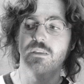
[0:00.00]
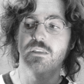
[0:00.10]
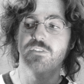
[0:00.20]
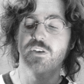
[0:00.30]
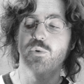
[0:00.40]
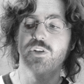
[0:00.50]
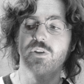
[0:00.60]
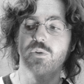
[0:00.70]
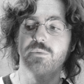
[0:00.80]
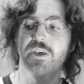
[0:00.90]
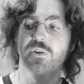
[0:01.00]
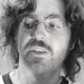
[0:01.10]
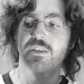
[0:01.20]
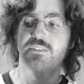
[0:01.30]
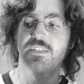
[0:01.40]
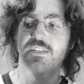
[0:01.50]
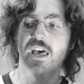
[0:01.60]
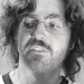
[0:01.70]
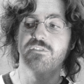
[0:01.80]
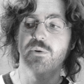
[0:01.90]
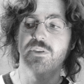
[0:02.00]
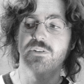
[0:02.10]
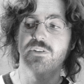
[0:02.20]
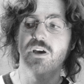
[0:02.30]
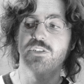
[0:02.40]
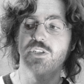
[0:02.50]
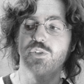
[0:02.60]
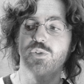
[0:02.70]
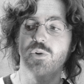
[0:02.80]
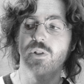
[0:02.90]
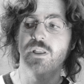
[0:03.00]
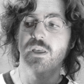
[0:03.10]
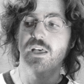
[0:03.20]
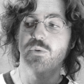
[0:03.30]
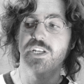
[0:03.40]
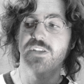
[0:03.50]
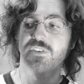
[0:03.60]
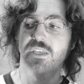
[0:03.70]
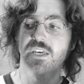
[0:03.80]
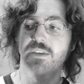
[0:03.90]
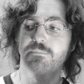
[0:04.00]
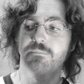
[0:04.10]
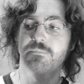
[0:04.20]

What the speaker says: If I would have known America didn't have very good gun control, I would have never came.